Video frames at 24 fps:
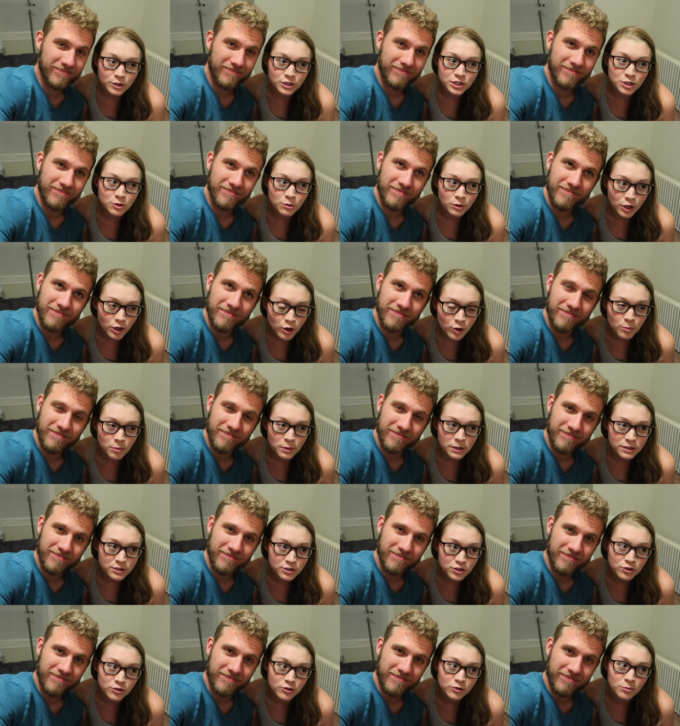Speaker 1: what you were hoping
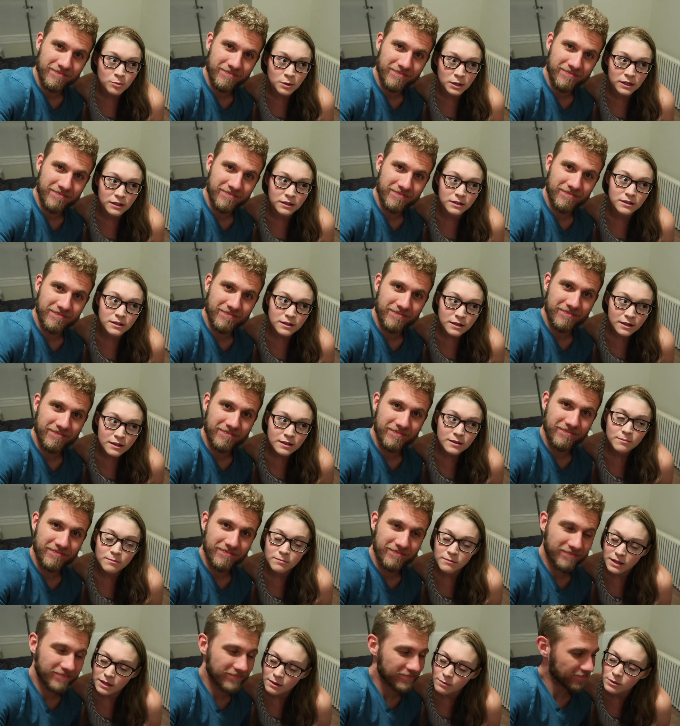to, but
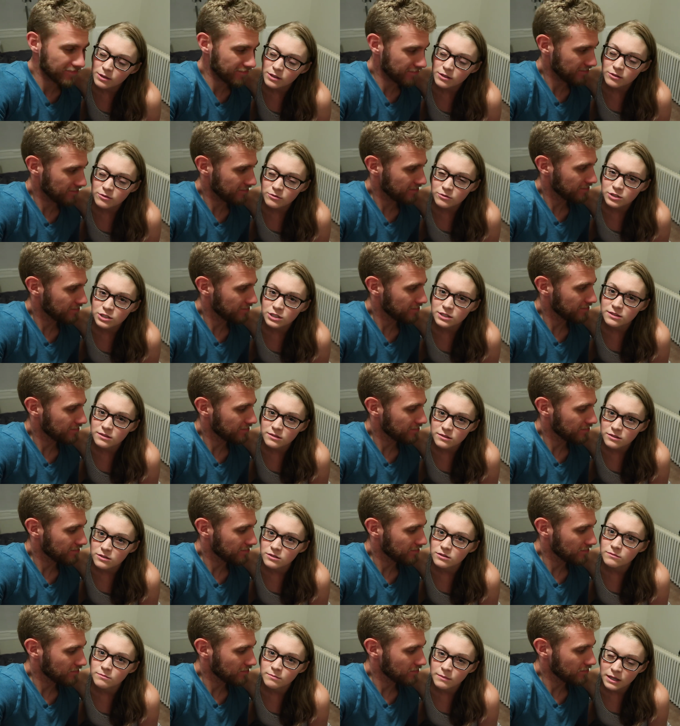maybe you just
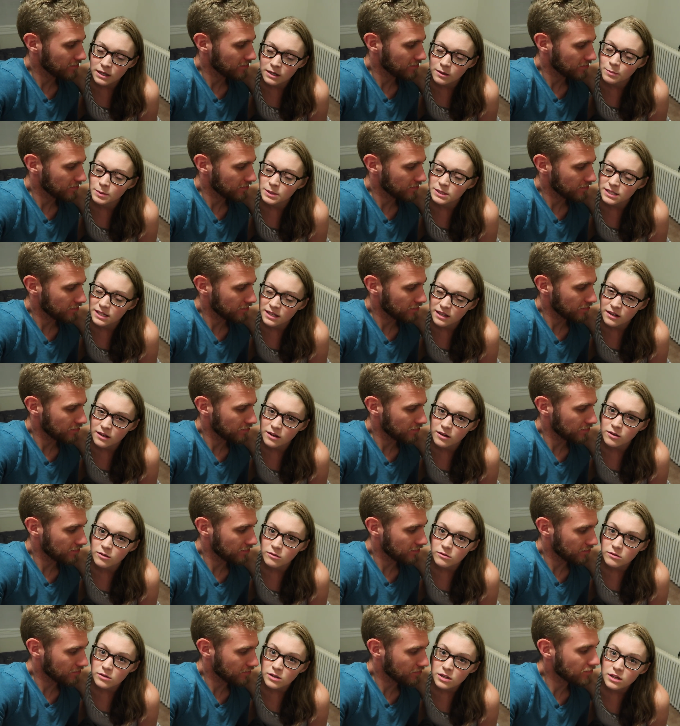made a
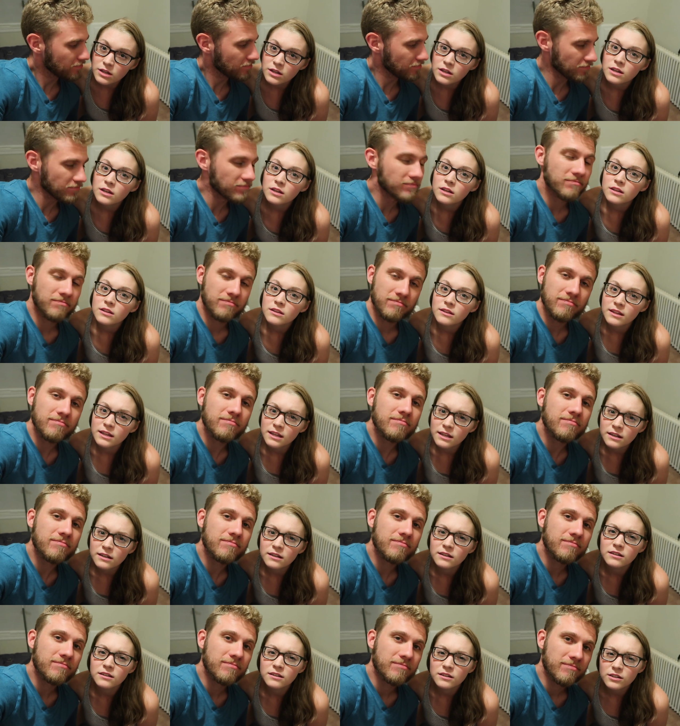potato,
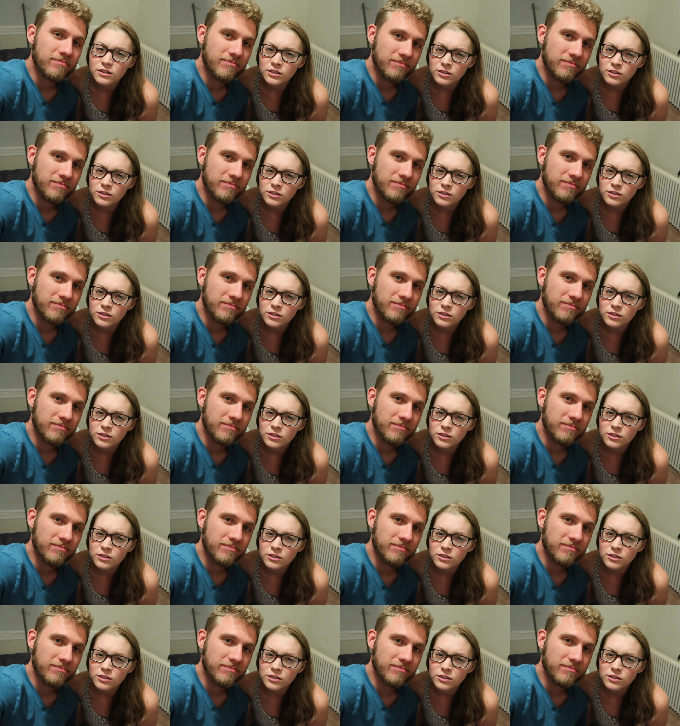then